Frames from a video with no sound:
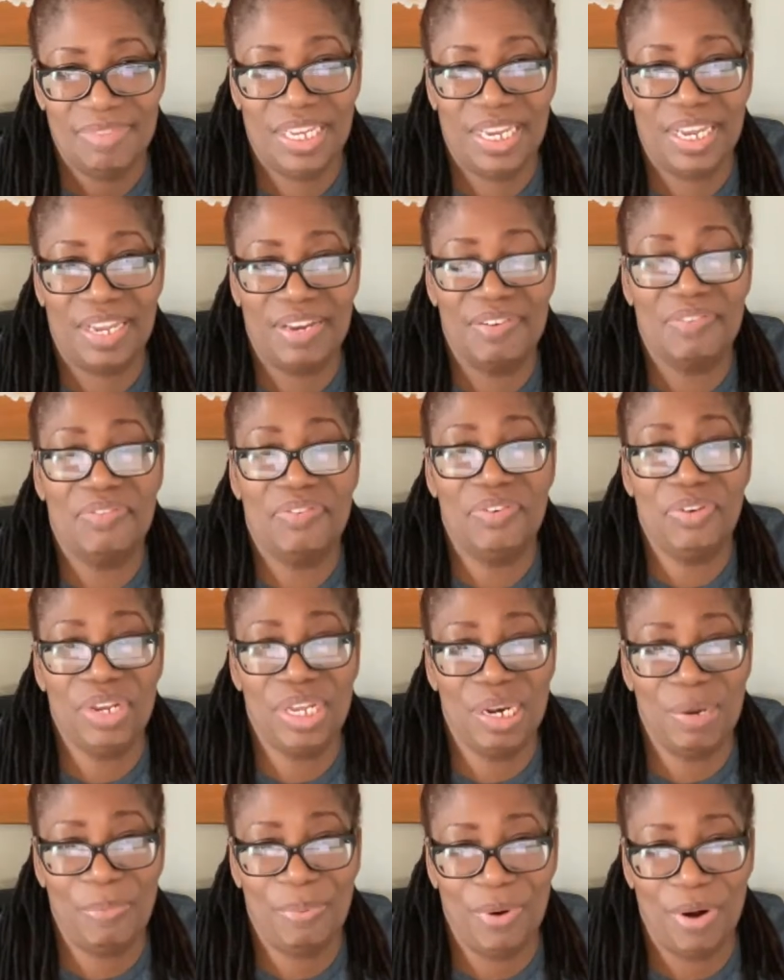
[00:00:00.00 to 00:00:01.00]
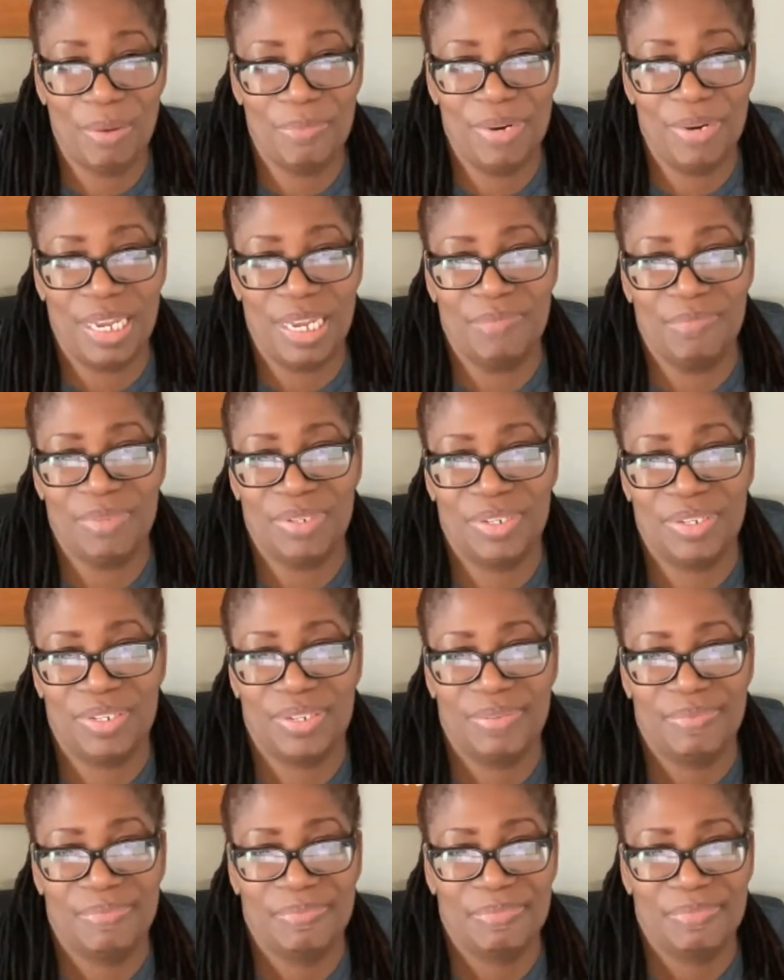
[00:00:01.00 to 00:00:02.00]
You're in real
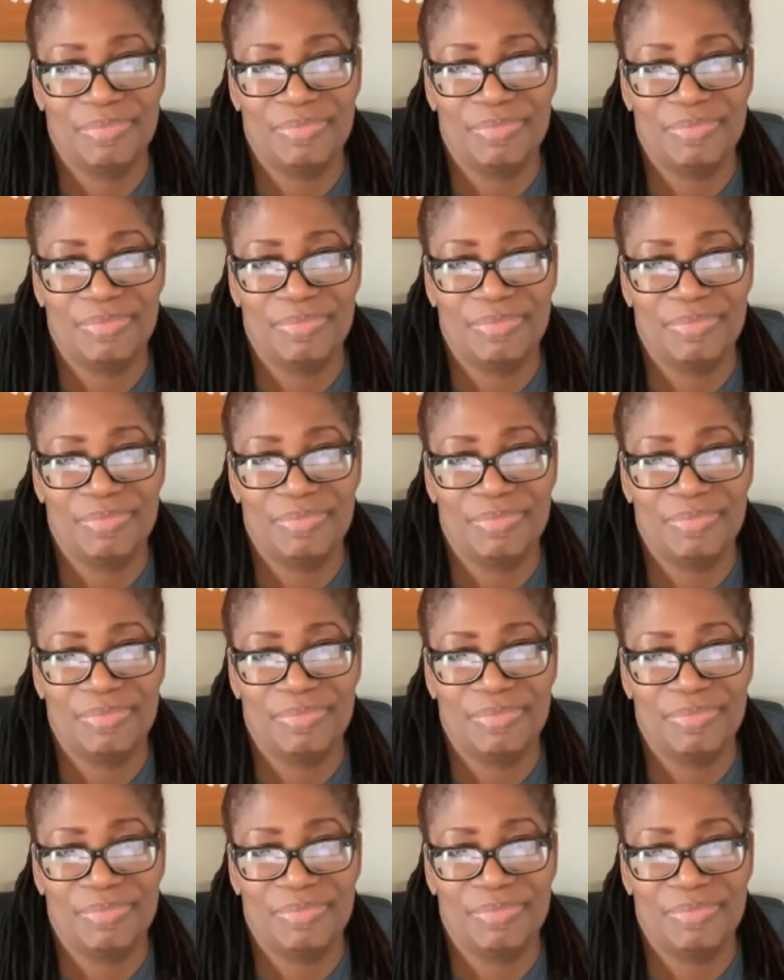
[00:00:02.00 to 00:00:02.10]
problems.